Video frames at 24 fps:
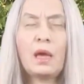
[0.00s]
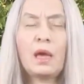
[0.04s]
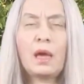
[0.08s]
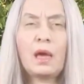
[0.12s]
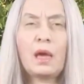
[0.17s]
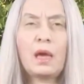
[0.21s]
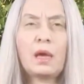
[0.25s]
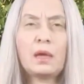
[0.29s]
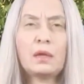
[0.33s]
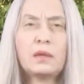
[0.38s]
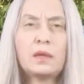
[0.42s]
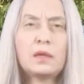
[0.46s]

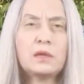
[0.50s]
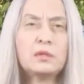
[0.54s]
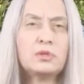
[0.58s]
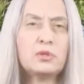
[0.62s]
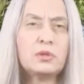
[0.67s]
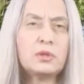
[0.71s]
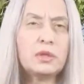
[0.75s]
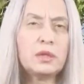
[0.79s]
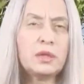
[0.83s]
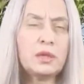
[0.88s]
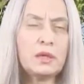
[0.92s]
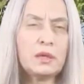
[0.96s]
and as you
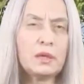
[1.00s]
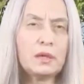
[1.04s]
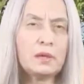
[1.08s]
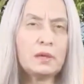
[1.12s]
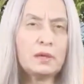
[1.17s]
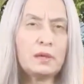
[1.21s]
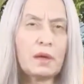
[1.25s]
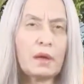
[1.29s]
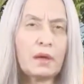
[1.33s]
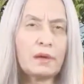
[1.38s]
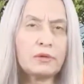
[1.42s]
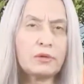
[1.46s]
hear
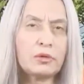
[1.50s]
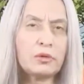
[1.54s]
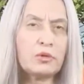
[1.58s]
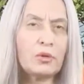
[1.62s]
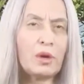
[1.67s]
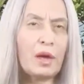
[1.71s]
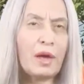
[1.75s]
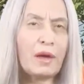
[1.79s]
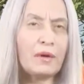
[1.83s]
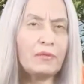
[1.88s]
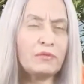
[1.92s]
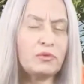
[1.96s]
that you
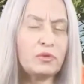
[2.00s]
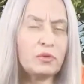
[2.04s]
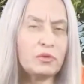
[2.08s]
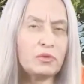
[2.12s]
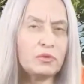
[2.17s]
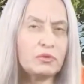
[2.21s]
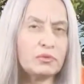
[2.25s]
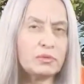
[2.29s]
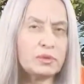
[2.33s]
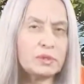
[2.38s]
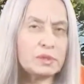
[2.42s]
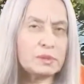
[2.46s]
have your
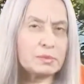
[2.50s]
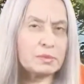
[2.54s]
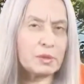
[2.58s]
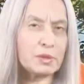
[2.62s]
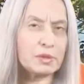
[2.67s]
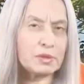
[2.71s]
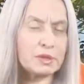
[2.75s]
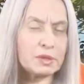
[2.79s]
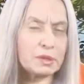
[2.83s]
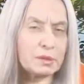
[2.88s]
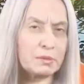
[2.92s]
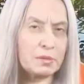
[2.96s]

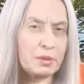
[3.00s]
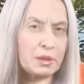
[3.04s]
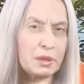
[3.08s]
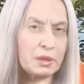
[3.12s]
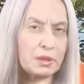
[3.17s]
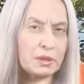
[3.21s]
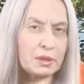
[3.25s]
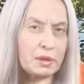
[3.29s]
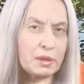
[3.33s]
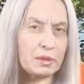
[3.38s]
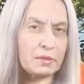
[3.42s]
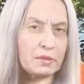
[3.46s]

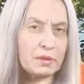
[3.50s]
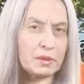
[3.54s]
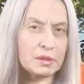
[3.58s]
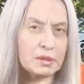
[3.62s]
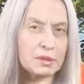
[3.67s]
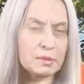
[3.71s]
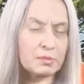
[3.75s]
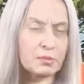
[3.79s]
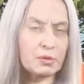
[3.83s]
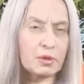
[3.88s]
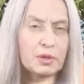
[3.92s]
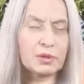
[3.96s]
responsibility in this
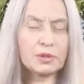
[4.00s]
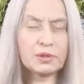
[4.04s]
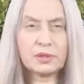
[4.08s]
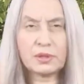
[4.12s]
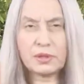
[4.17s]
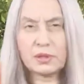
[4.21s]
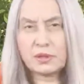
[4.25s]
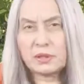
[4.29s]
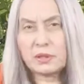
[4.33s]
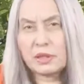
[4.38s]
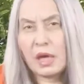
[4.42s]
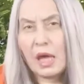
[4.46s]

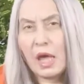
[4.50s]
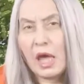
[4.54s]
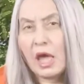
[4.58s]
process,